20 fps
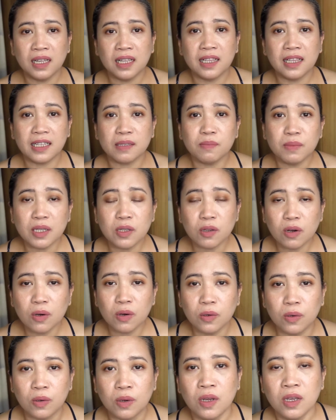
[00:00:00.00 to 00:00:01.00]
Let me
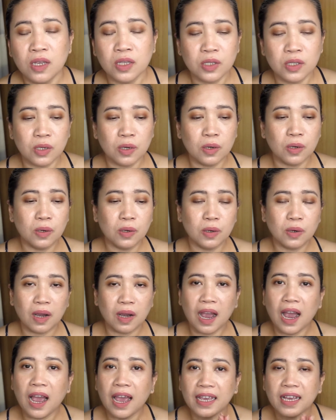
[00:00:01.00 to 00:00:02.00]
know. So
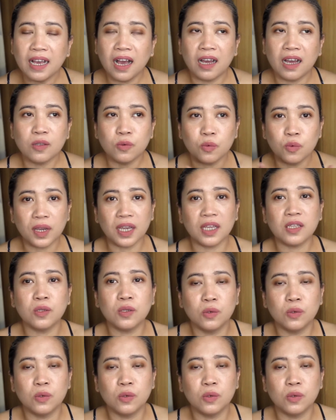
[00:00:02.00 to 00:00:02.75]
I can't wait